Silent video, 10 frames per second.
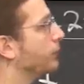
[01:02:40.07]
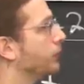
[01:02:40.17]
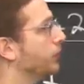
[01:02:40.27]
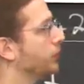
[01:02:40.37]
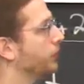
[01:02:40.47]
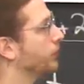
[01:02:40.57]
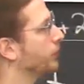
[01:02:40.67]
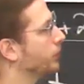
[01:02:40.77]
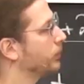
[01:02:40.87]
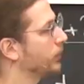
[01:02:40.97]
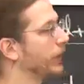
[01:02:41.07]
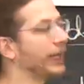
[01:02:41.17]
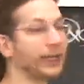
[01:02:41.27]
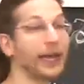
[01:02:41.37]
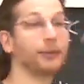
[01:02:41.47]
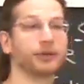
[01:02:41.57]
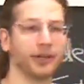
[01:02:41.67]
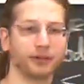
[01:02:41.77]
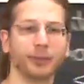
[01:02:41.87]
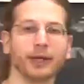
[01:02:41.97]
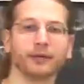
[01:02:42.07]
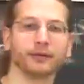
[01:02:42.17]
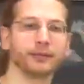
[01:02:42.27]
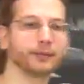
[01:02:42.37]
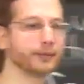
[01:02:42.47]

you don't like amortized bounds?